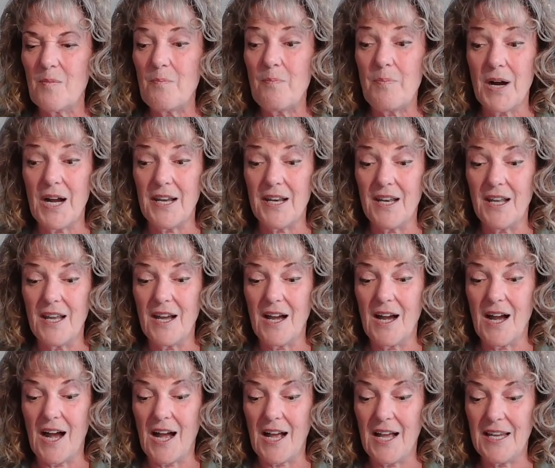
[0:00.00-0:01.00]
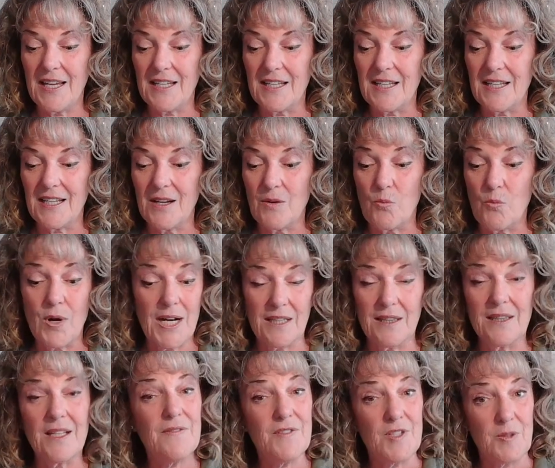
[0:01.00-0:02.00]
but what I
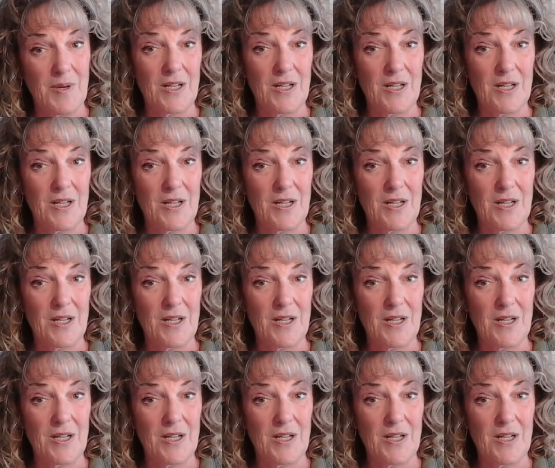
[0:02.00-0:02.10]
loved